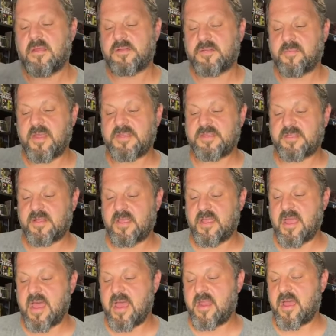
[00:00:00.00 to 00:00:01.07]
basically
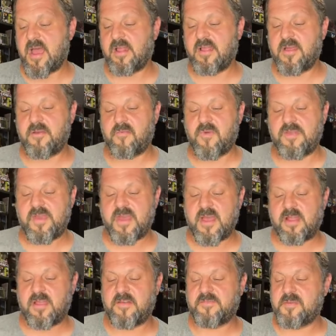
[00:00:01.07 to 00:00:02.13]
one thing I
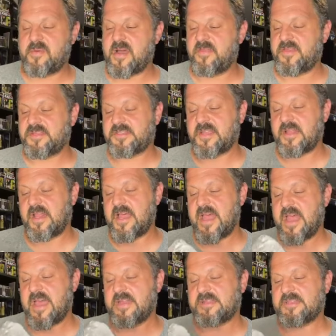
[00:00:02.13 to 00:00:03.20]
loved about this
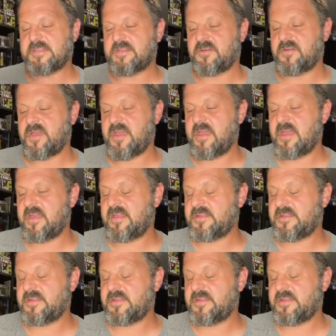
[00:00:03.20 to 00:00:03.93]
glass, okay,